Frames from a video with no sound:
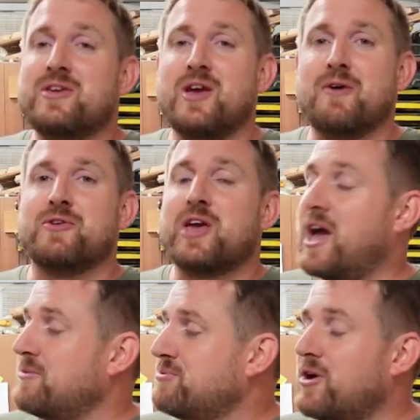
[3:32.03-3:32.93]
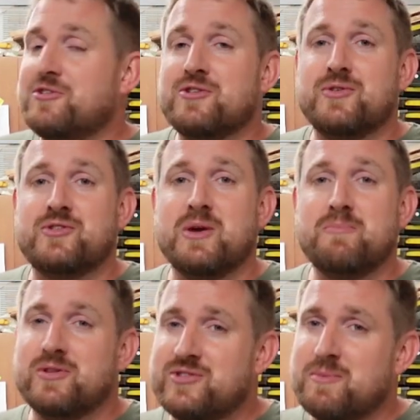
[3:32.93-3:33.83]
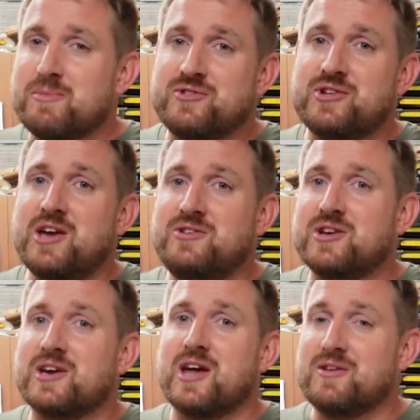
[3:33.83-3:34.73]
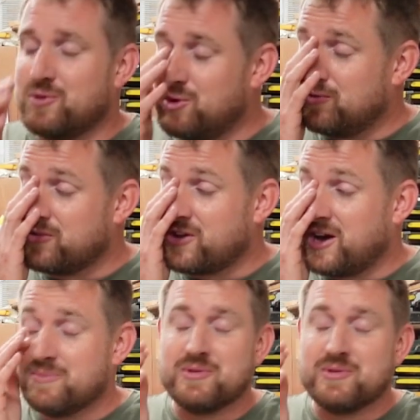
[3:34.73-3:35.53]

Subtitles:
You have to get prices for timber. Timber's changing kind of all the time.